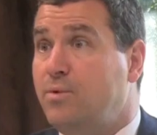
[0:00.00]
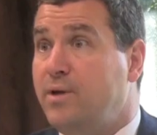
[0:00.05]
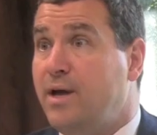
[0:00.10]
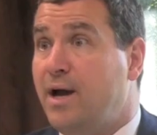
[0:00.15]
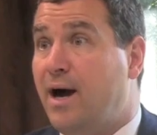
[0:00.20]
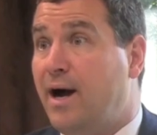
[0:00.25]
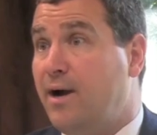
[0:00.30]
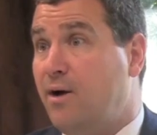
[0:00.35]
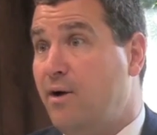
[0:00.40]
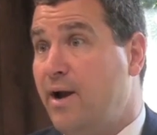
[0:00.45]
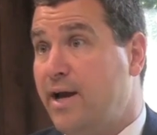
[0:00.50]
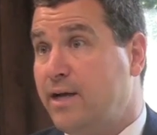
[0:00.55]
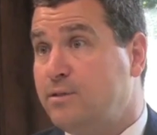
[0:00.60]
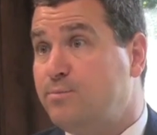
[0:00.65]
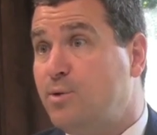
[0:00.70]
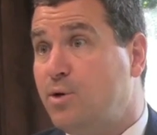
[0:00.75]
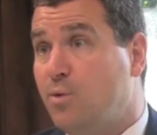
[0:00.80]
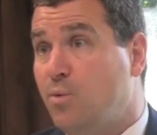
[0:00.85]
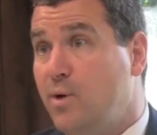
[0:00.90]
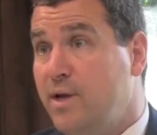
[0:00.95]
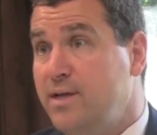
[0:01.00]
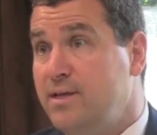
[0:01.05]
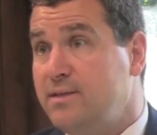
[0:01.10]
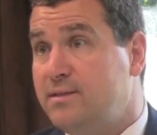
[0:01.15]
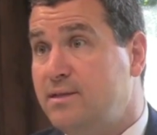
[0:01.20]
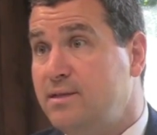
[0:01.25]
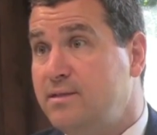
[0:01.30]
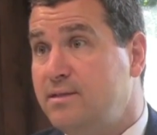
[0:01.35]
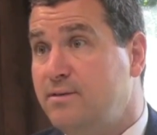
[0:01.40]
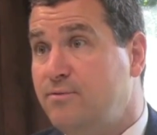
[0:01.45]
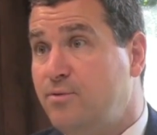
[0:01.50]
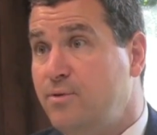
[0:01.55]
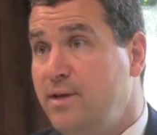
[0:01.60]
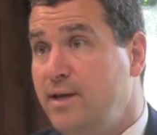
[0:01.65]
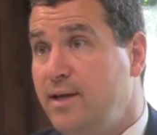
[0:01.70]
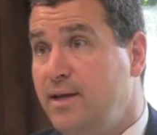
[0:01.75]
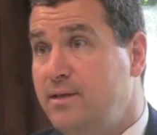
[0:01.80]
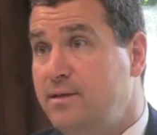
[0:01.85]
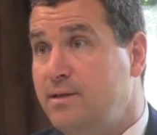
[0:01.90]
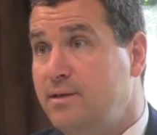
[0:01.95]
We hire expert witnesses if we
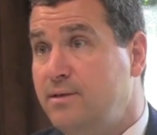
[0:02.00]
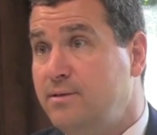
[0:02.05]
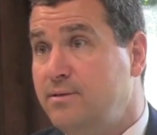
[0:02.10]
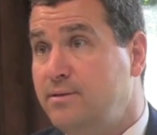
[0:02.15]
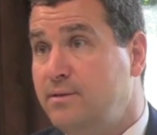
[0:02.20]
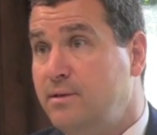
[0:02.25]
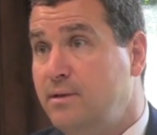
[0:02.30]
need to,